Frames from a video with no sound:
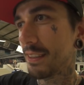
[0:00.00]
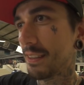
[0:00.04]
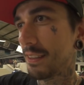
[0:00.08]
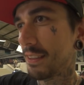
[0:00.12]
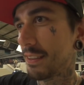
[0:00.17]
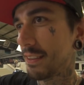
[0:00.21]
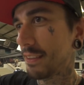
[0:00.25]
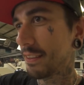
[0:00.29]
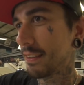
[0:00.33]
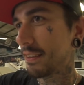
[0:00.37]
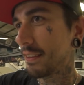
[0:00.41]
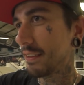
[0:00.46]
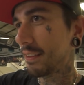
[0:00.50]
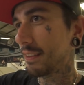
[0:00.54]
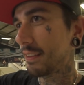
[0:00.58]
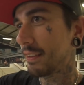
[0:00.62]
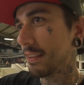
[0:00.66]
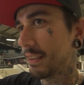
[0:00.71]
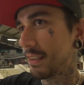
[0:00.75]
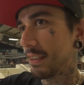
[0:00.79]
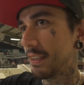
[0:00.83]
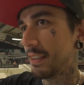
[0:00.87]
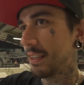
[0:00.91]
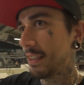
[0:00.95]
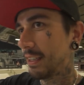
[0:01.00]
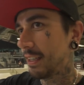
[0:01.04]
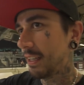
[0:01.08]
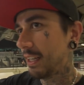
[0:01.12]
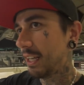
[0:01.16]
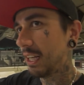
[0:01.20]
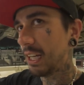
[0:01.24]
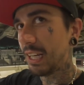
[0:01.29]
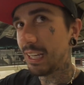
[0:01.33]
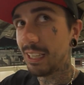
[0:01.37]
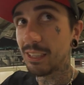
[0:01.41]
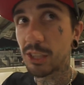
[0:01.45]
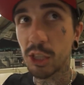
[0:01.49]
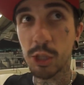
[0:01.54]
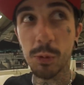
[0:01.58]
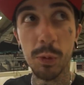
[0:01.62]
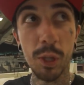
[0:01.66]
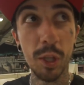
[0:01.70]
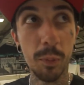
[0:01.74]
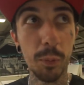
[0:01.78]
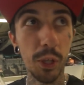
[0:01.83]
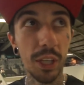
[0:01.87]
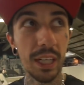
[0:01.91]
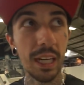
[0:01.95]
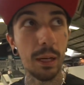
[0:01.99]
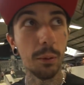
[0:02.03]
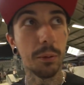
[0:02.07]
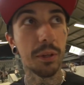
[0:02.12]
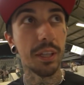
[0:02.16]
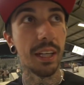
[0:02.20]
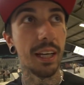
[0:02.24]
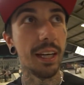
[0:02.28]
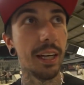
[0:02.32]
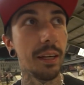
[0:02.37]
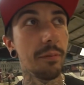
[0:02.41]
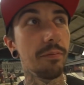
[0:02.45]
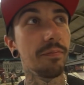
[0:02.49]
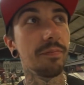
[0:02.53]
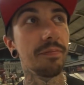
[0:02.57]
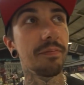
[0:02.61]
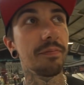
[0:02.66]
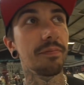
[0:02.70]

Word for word: is about five and a half foot. I just want to put it out there.